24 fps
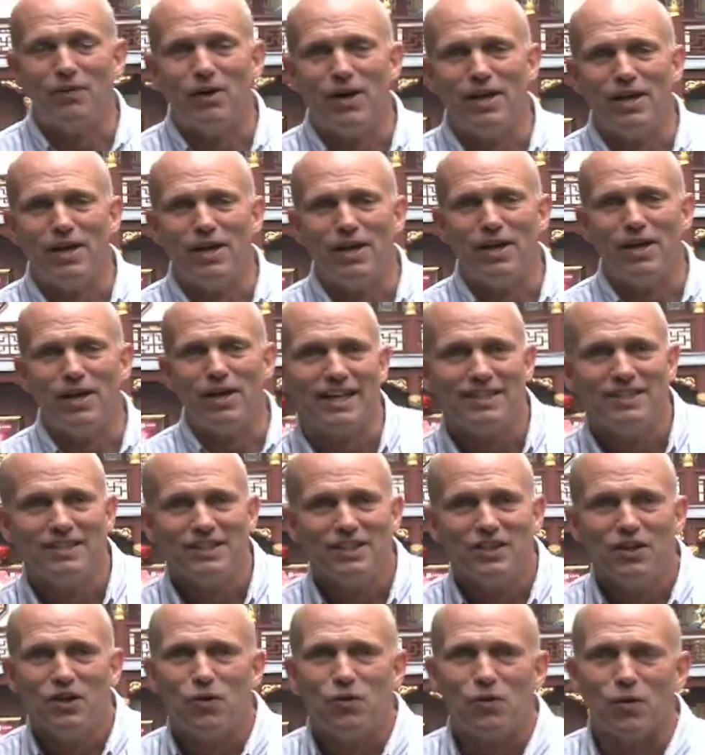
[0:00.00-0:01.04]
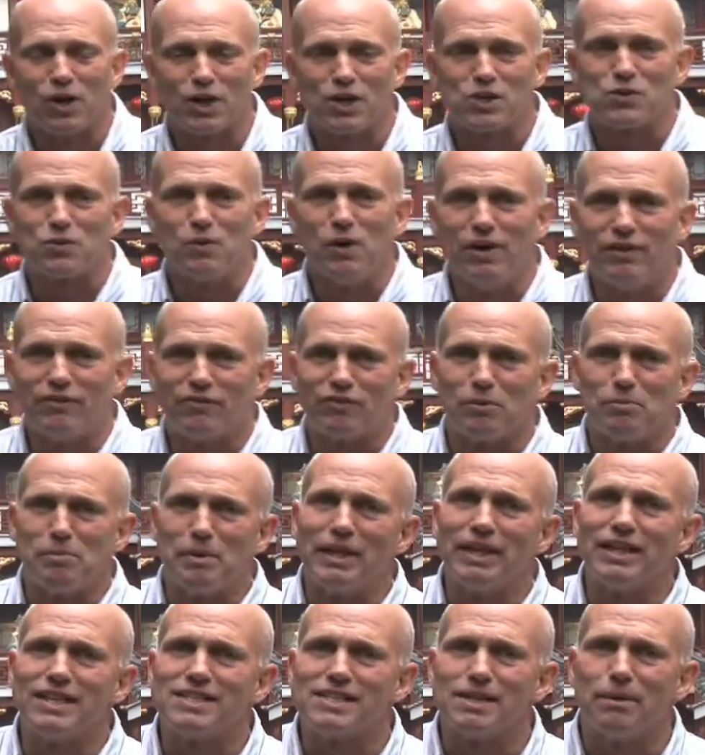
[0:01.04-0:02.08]
one that works well for me
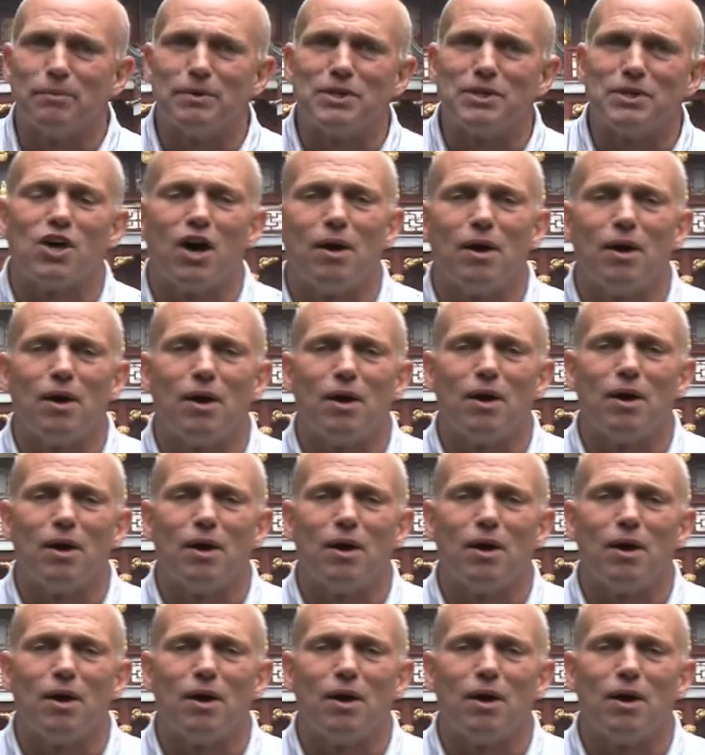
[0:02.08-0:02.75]
that someone taught me